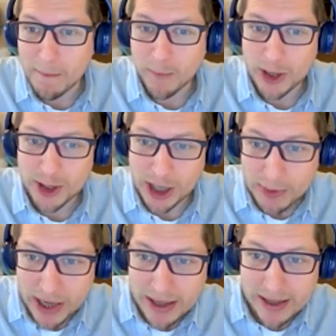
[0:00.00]
pretty
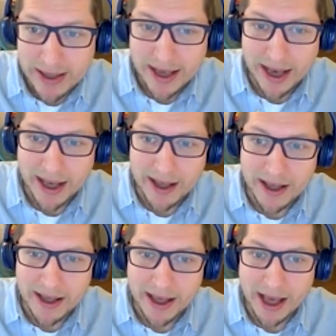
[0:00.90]
cheaply,
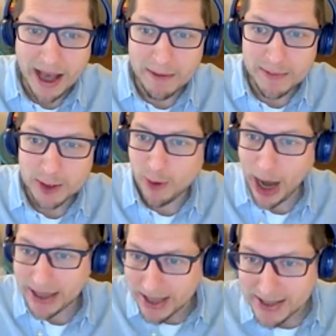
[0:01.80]
and just
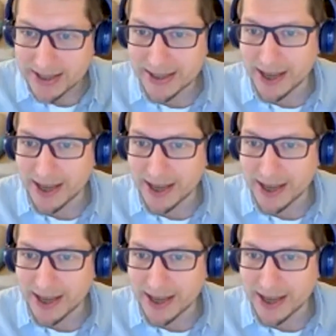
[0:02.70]
practice.